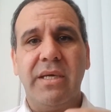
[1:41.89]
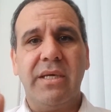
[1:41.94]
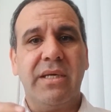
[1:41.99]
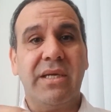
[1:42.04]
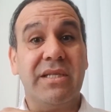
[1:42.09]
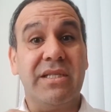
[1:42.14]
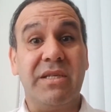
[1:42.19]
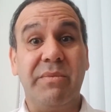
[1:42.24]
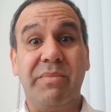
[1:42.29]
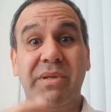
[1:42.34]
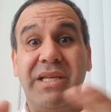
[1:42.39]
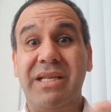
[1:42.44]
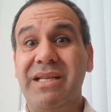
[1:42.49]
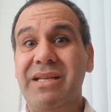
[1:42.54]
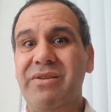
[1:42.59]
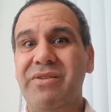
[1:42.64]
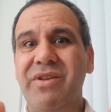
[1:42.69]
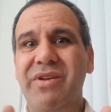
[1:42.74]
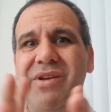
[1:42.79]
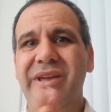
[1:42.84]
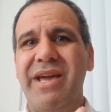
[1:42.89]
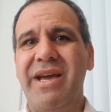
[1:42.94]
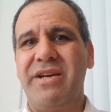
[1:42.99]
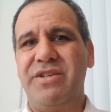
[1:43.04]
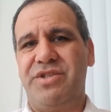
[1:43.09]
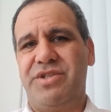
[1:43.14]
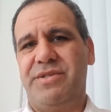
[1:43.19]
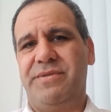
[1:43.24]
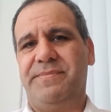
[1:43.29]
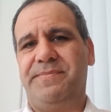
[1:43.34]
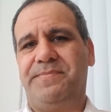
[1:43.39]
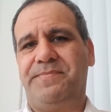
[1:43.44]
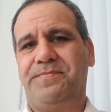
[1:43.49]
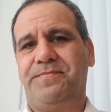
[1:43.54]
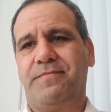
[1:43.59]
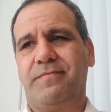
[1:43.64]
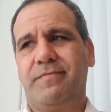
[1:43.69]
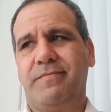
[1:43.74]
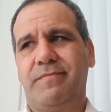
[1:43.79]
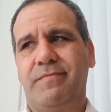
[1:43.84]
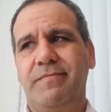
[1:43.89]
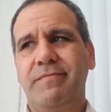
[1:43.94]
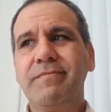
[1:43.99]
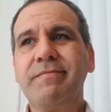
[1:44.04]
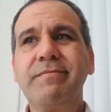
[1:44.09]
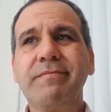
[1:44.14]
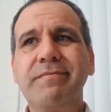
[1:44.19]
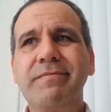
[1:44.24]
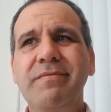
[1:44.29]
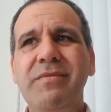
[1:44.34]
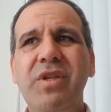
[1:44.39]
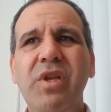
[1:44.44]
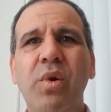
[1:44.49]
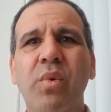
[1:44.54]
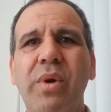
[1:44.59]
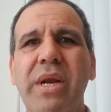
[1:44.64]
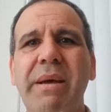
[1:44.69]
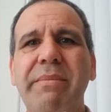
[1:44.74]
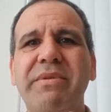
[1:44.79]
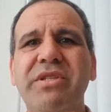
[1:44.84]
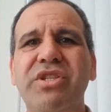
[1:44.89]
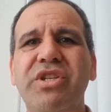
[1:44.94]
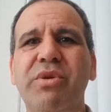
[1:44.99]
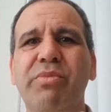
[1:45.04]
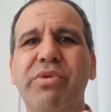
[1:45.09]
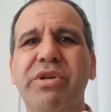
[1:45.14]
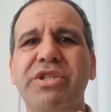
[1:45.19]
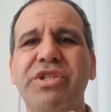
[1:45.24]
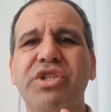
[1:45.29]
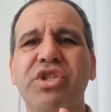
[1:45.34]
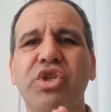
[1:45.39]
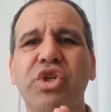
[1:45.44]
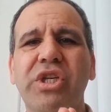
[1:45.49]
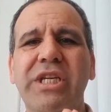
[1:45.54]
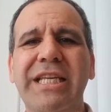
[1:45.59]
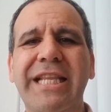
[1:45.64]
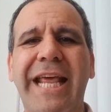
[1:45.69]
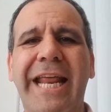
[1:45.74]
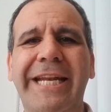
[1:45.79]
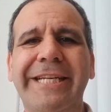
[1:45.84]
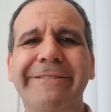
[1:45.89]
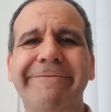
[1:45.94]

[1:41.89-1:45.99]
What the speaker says: can simply clear their cache. What happens to your precious cookie then?